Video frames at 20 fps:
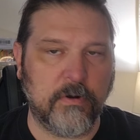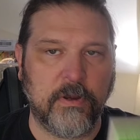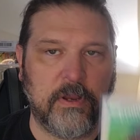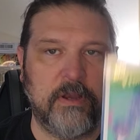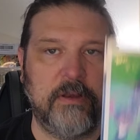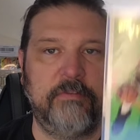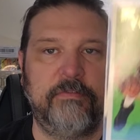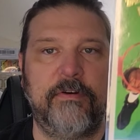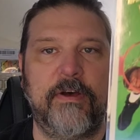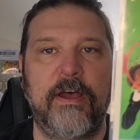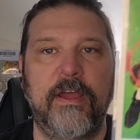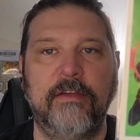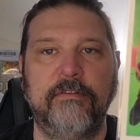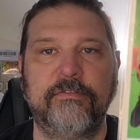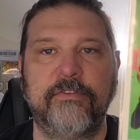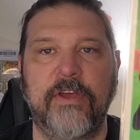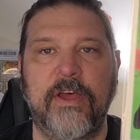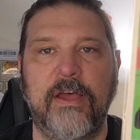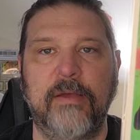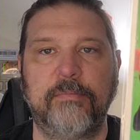A
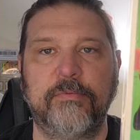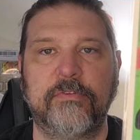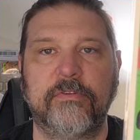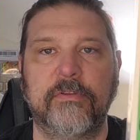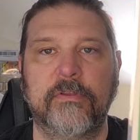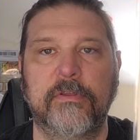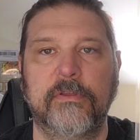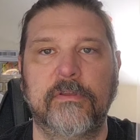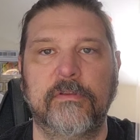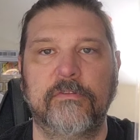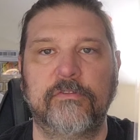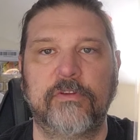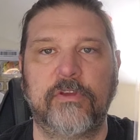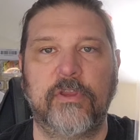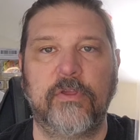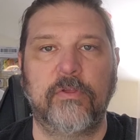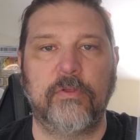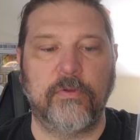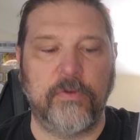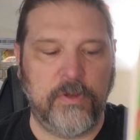
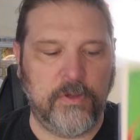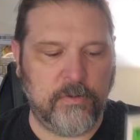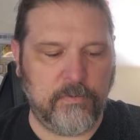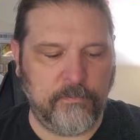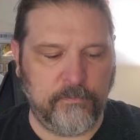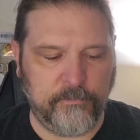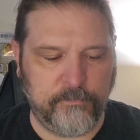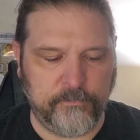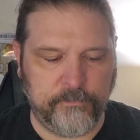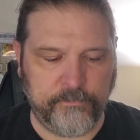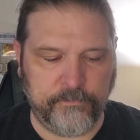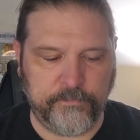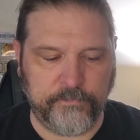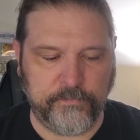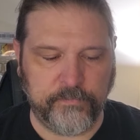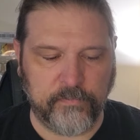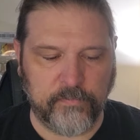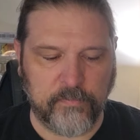95